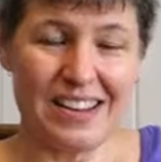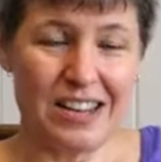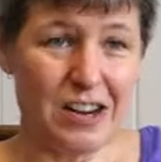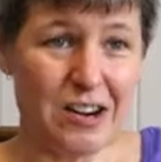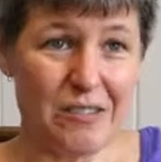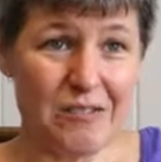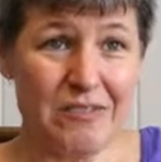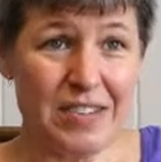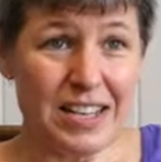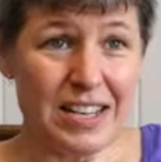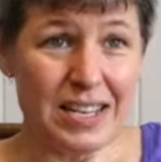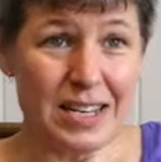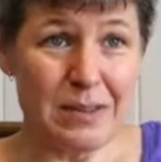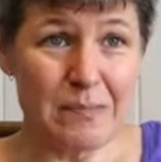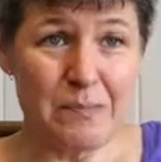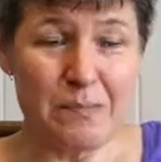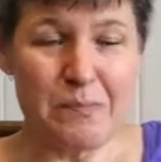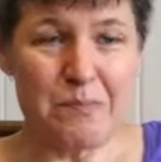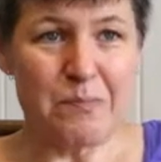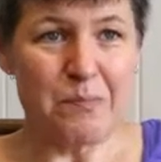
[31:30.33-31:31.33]

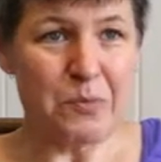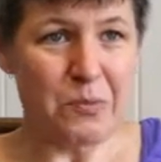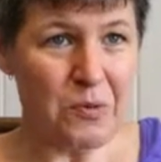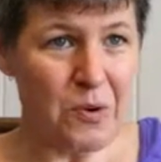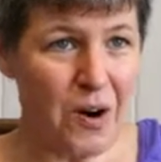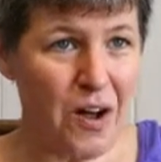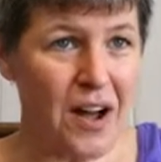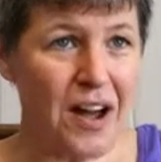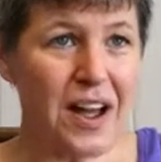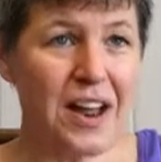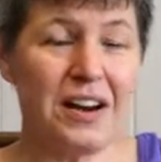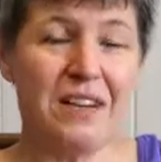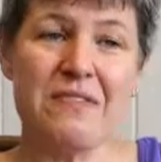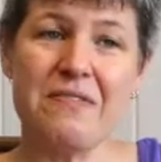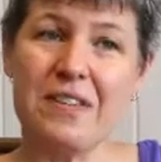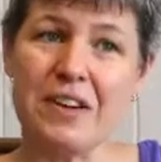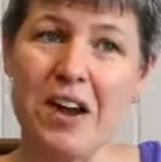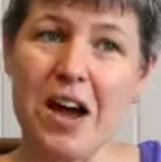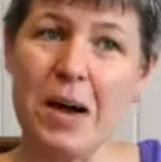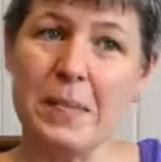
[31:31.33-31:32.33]
really broad
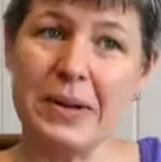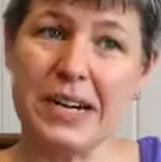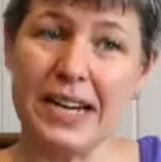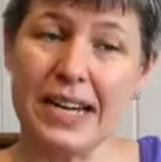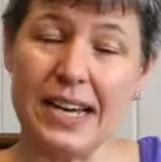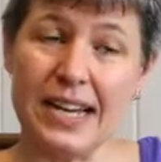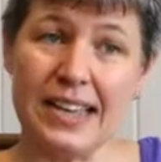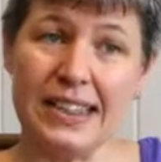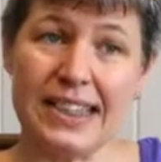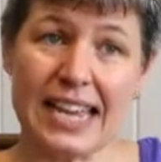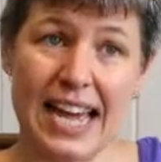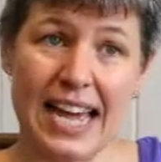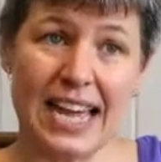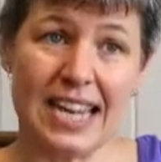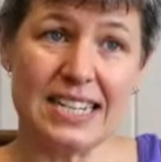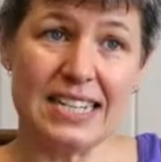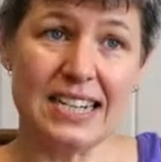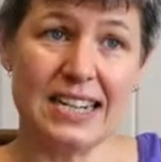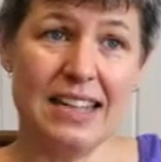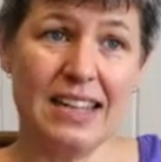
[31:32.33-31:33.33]
phenomena
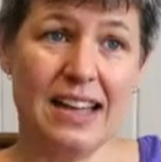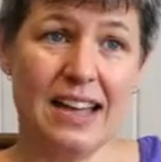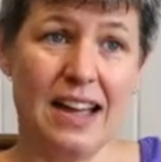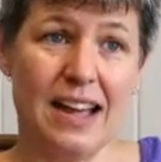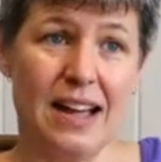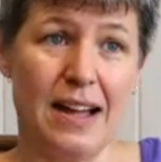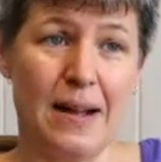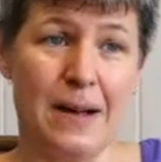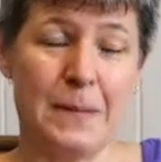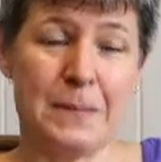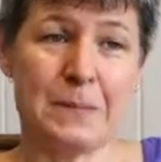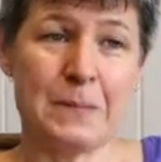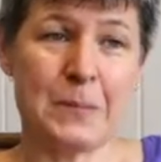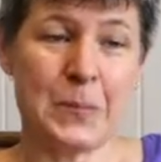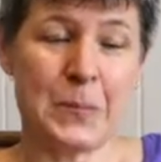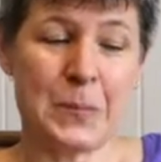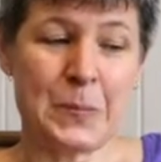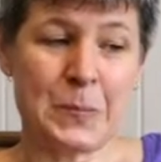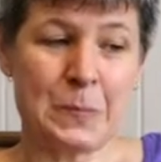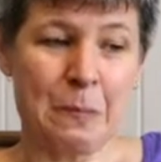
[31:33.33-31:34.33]
that
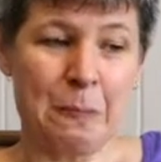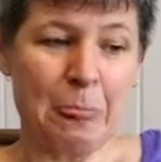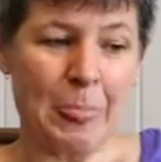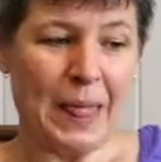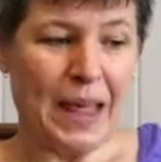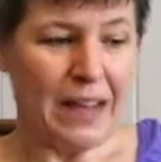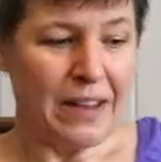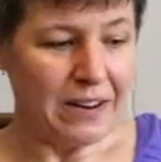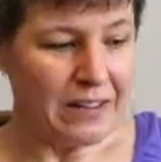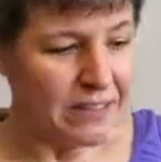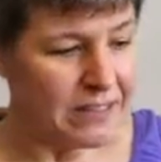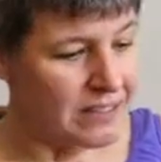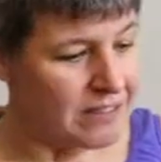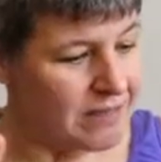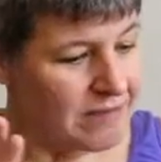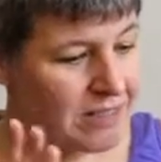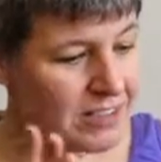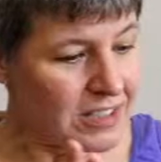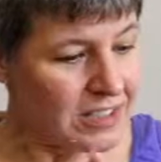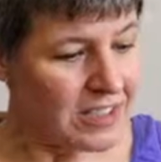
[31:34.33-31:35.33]
you
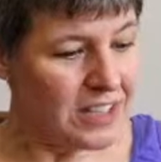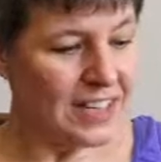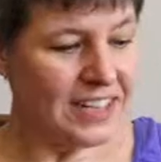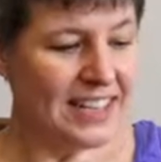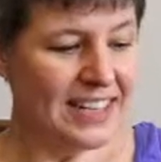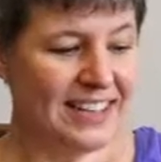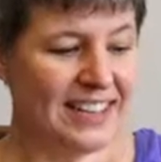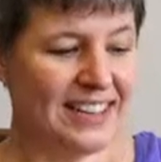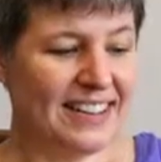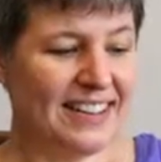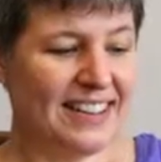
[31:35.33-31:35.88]
look